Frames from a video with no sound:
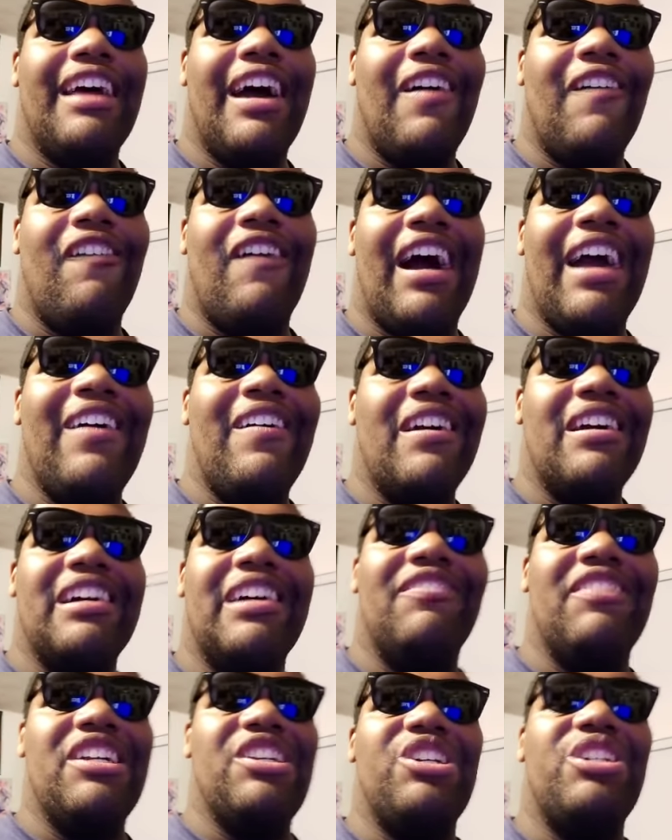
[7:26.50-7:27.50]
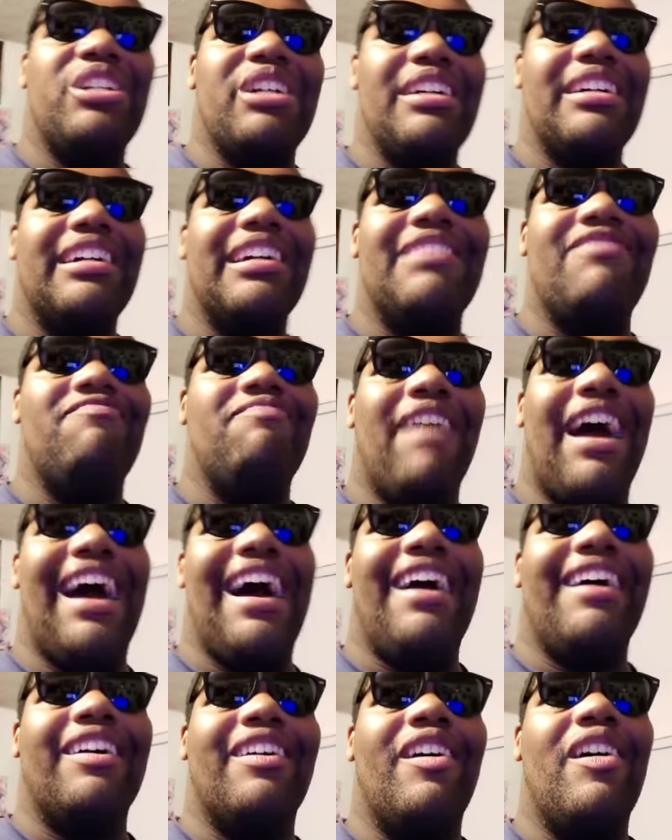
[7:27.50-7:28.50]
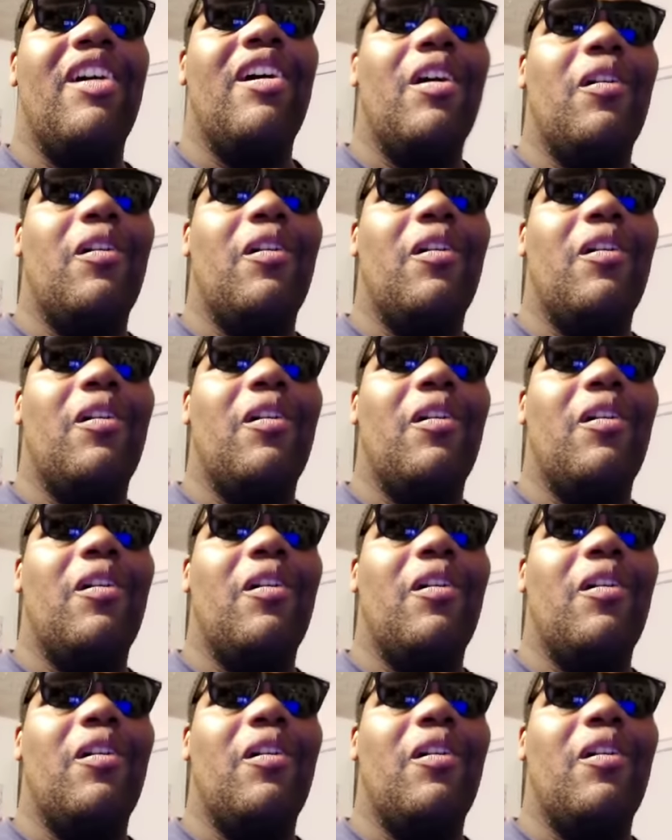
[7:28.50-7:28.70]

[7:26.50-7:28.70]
that white Goodman should come back